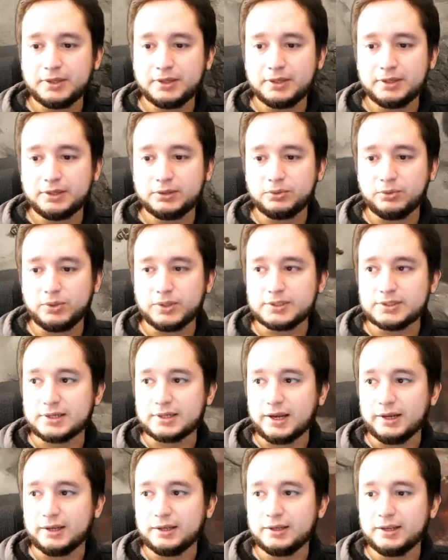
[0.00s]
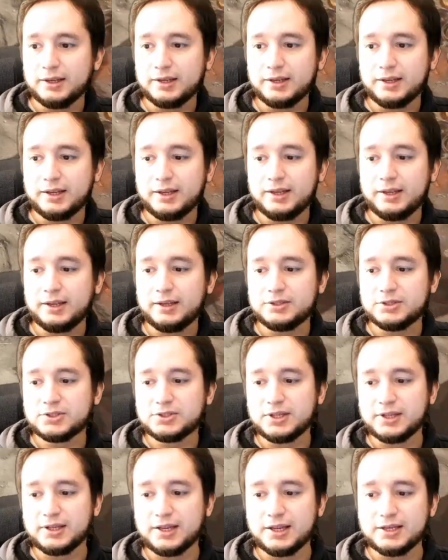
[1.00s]
to the sky,
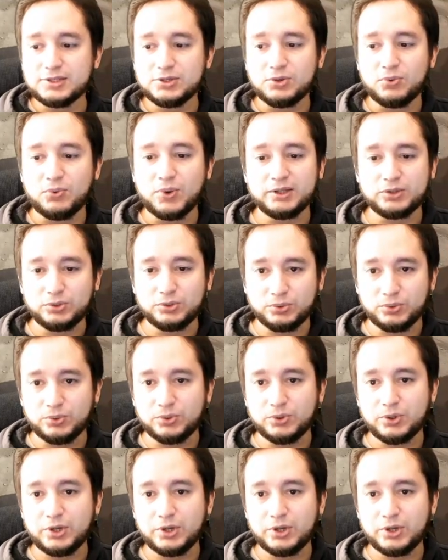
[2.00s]
just in case you want to